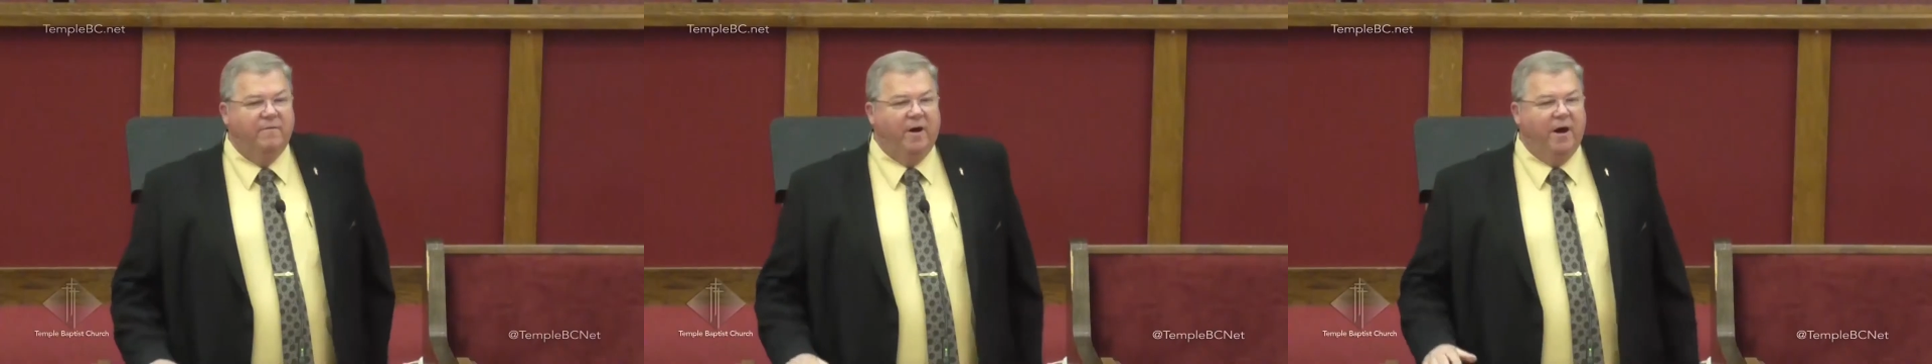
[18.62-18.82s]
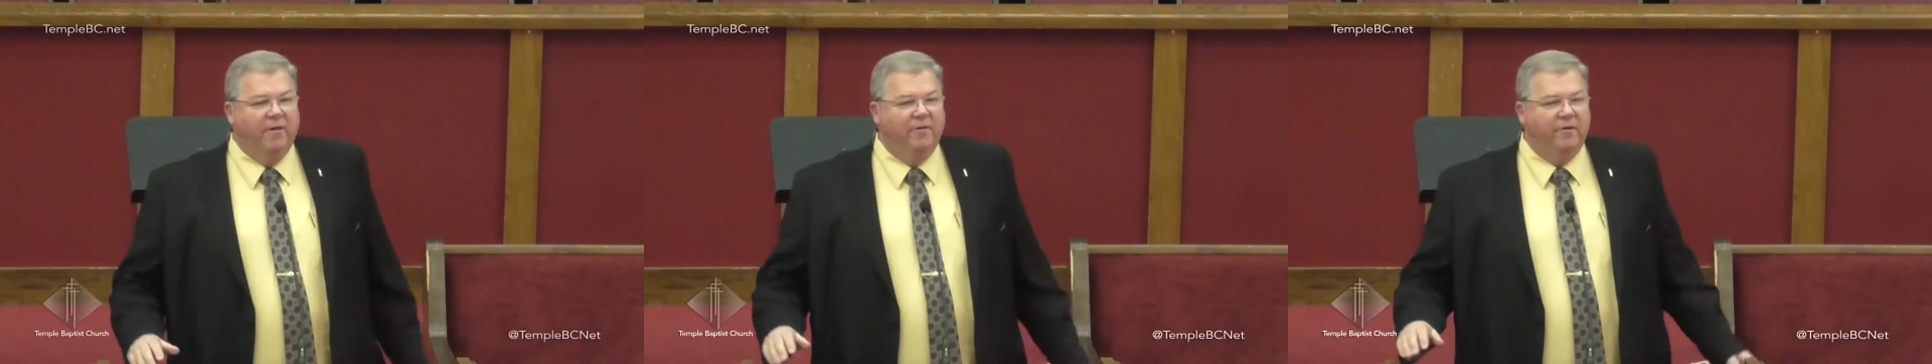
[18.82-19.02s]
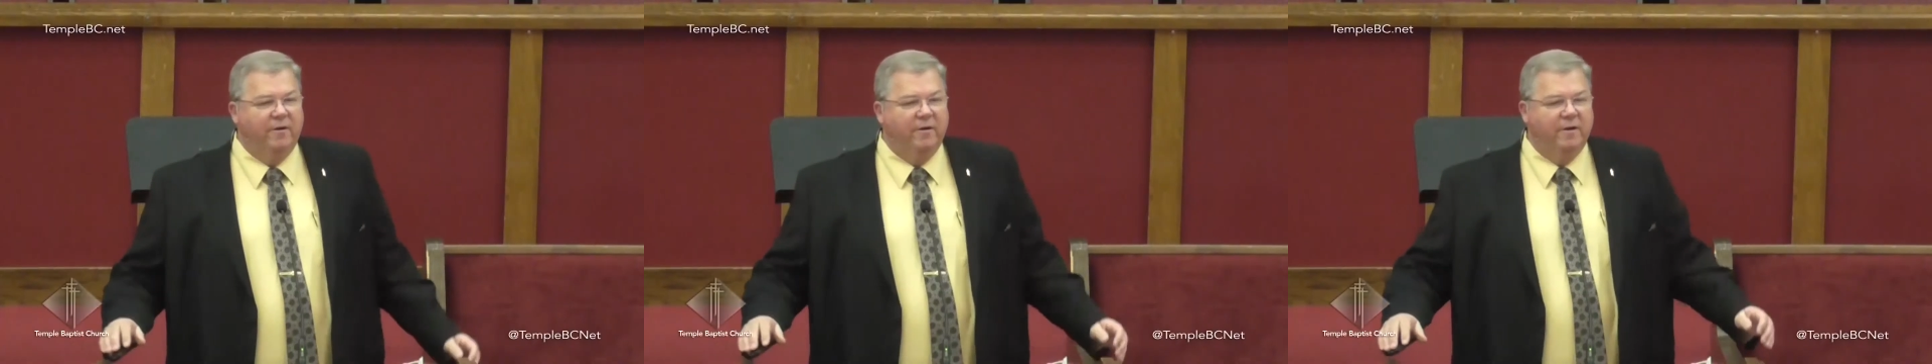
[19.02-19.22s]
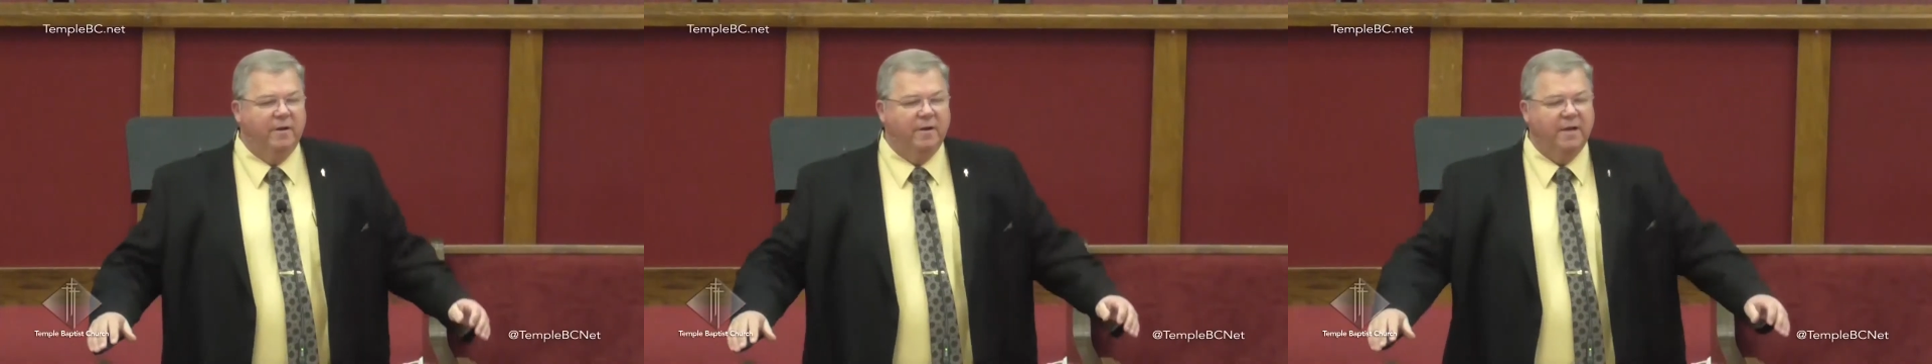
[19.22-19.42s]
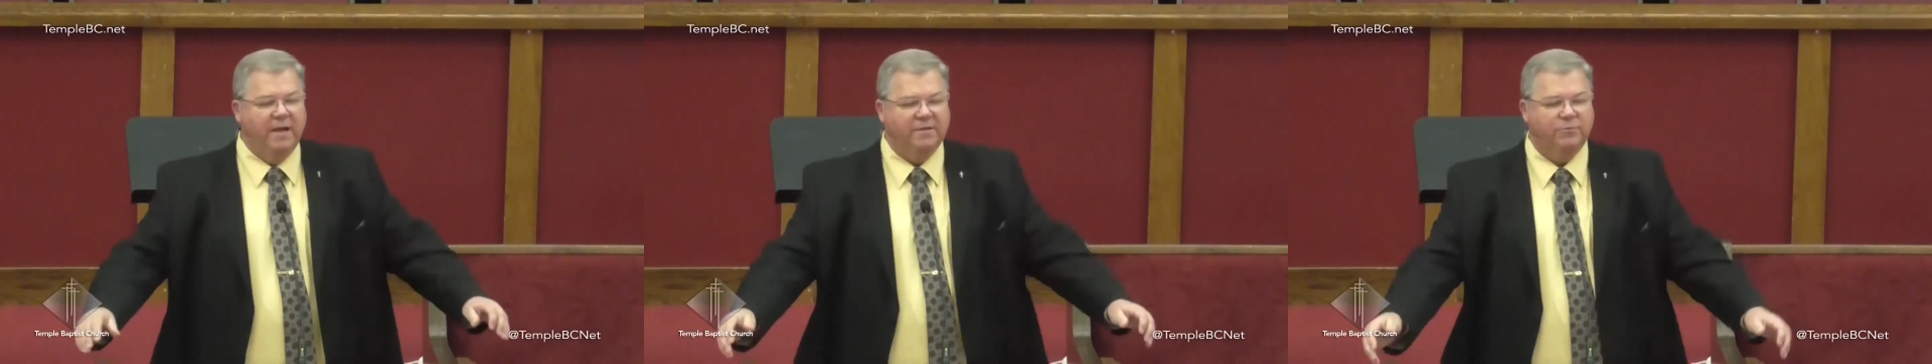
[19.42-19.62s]
Father,
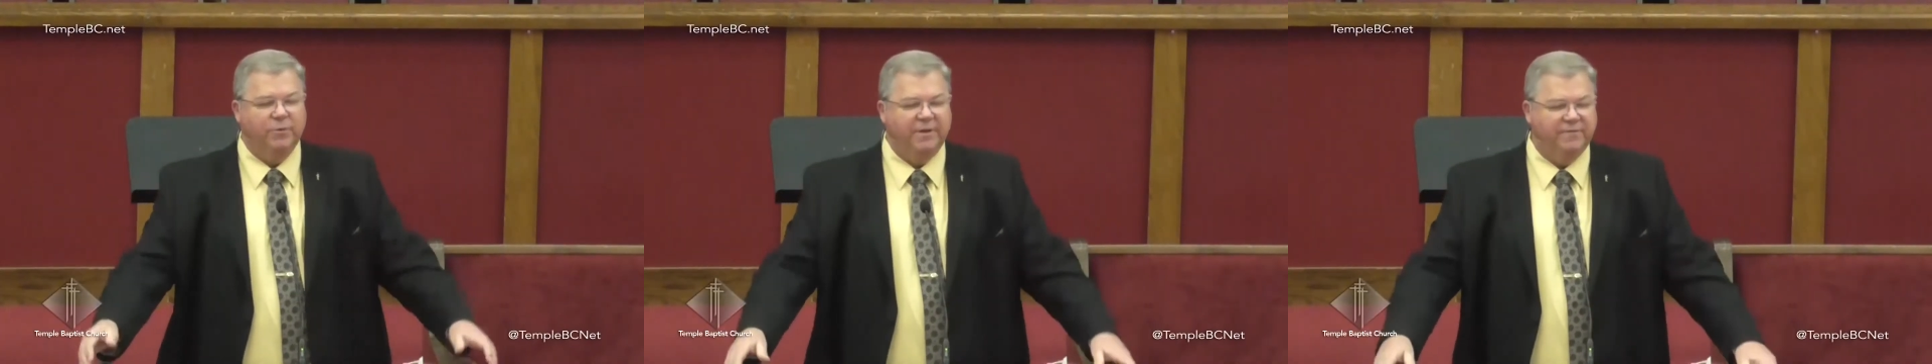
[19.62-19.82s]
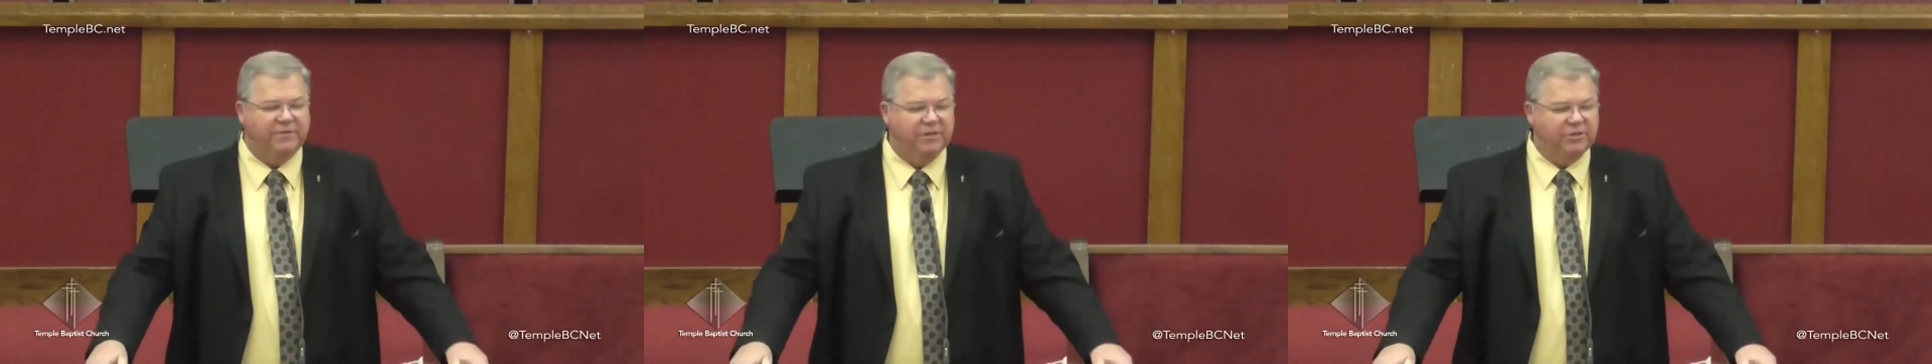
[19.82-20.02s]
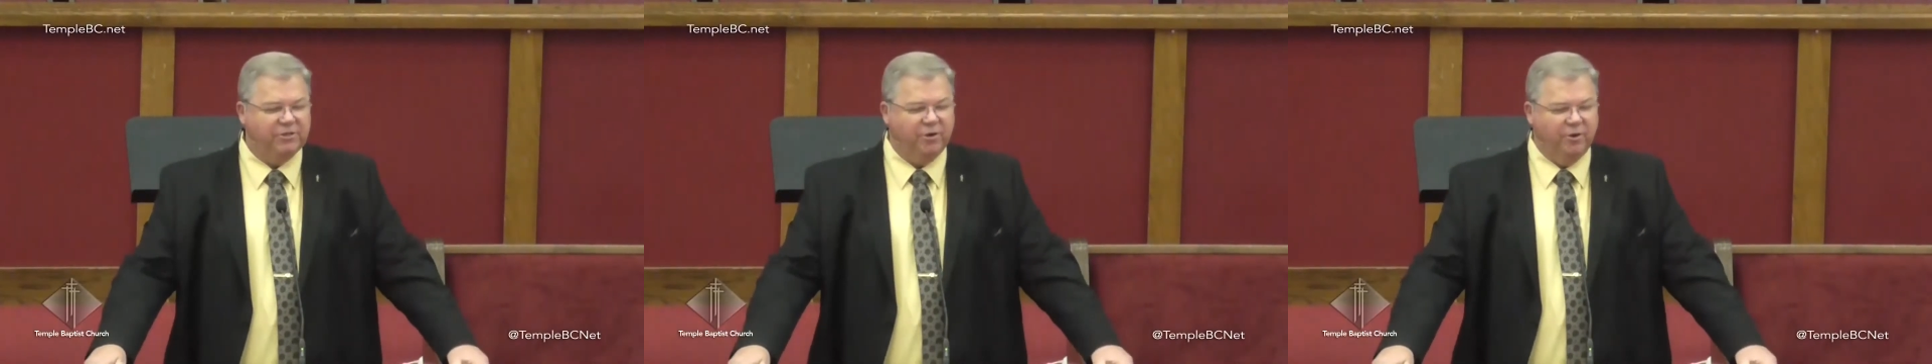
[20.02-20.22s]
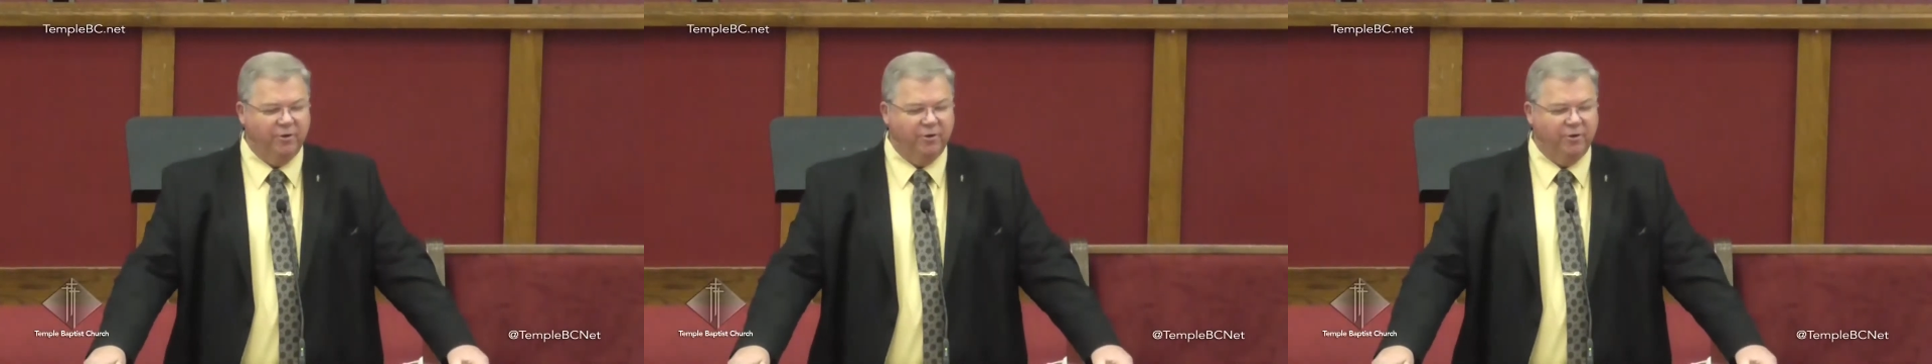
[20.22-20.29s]
as we have just